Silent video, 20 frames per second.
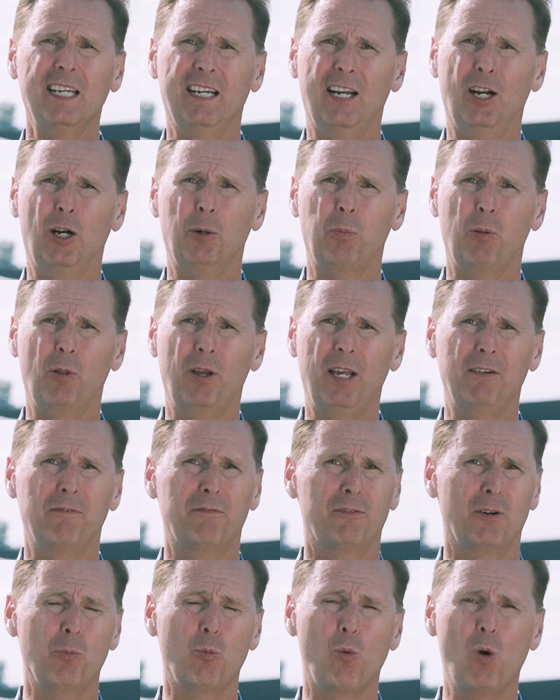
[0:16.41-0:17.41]
an airplane
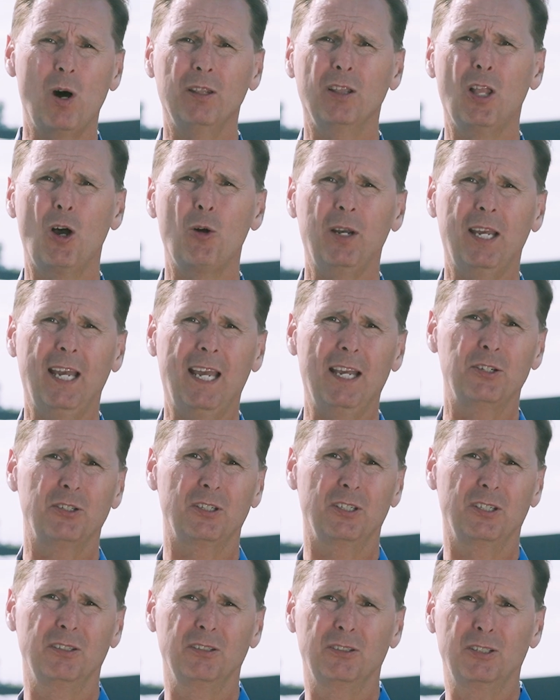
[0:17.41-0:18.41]
from one
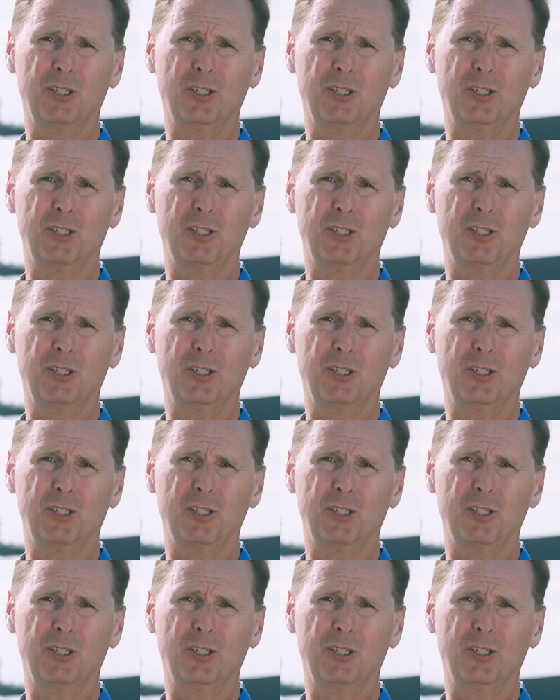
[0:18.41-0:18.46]
location